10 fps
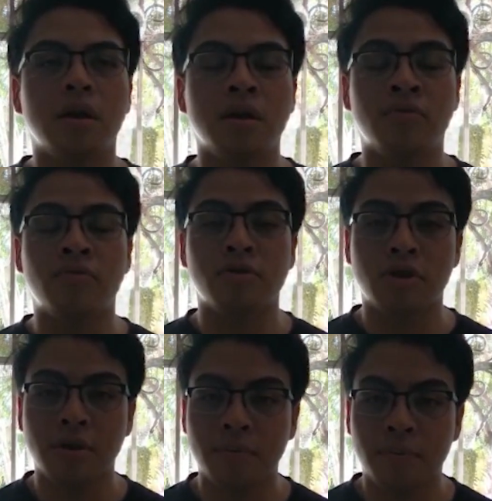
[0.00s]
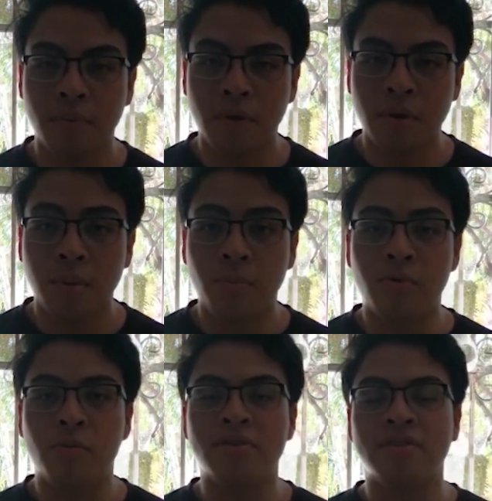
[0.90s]
In Russia,
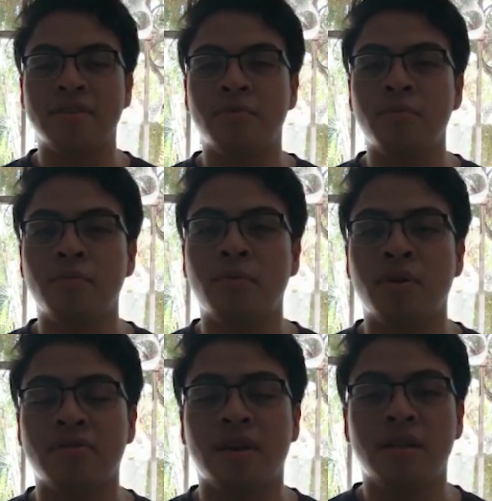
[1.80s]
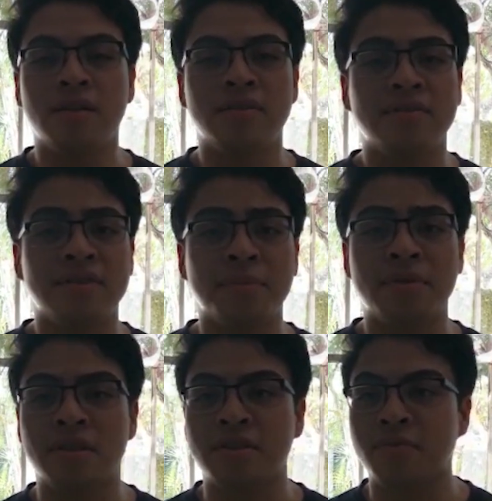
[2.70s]
Romanticism was called
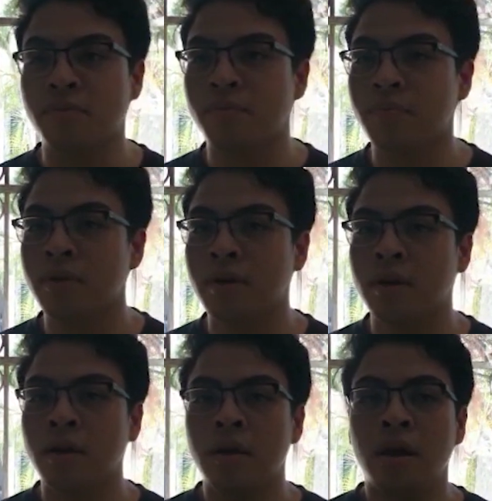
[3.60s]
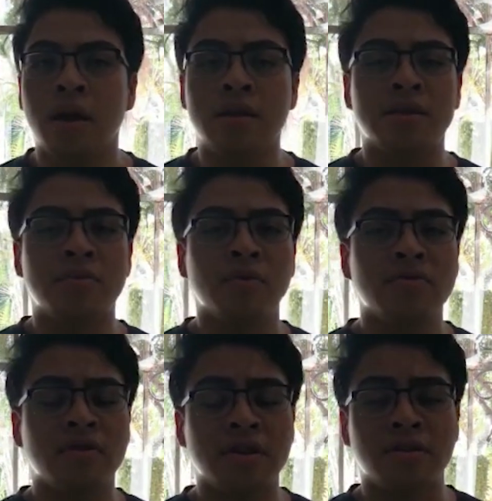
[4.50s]
sentimentalism, and his
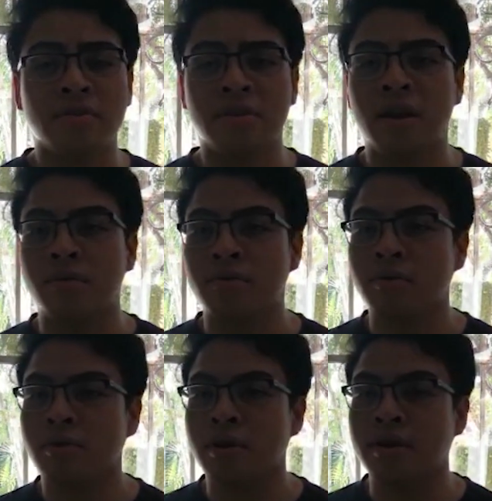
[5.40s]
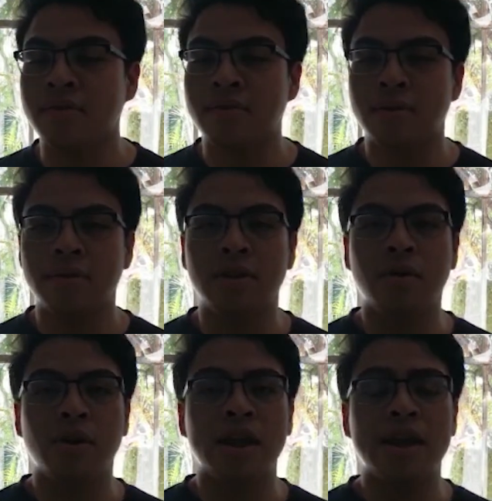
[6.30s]
most characteristic author is
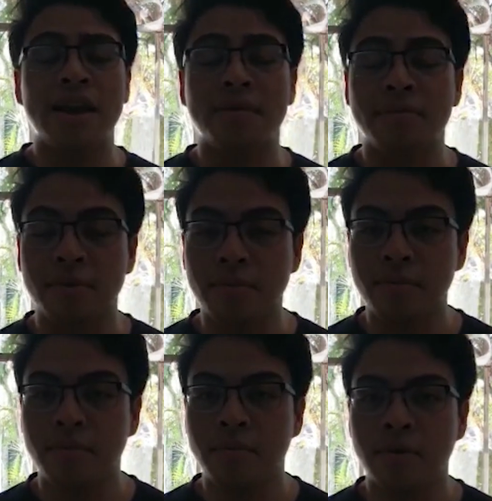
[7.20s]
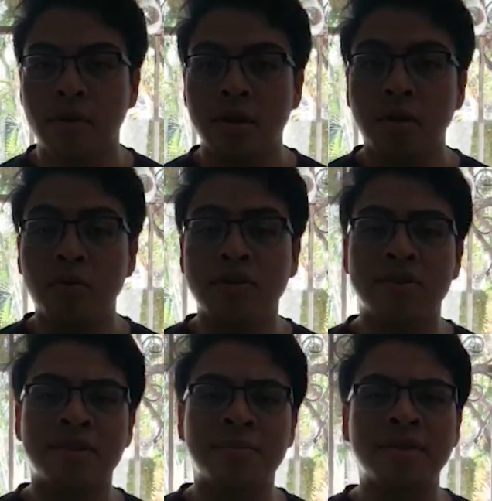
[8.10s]
Nikolai Karamzin, with
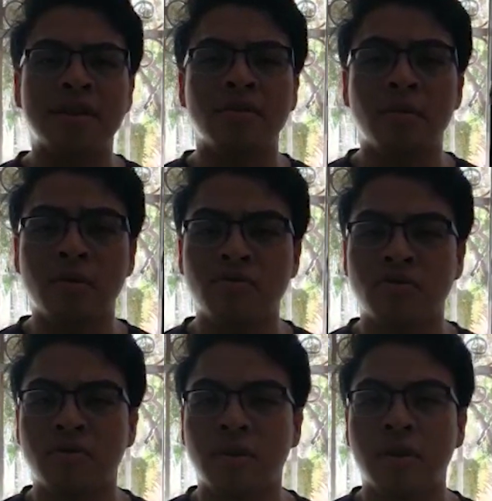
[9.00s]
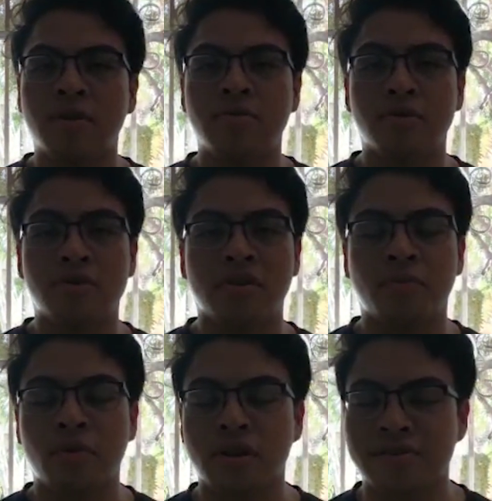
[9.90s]
sentimental novels such as
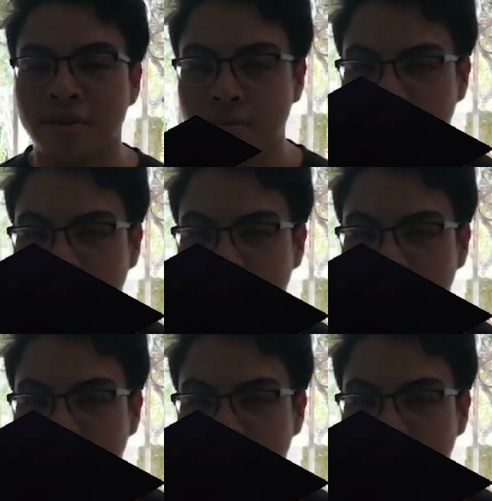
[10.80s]
Por Lisa.